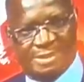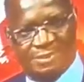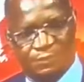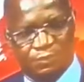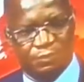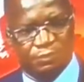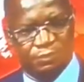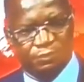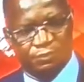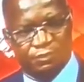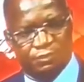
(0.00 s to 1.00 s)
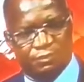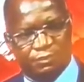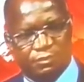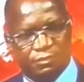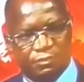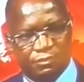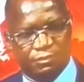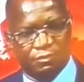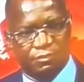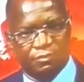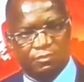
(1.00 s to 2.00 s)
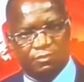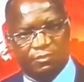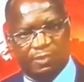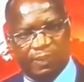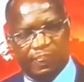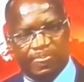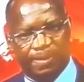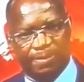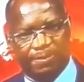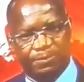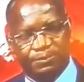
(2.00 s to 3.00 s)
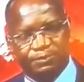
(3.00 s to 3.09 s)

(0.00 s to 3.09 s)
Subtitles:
You are questioning the Emmerson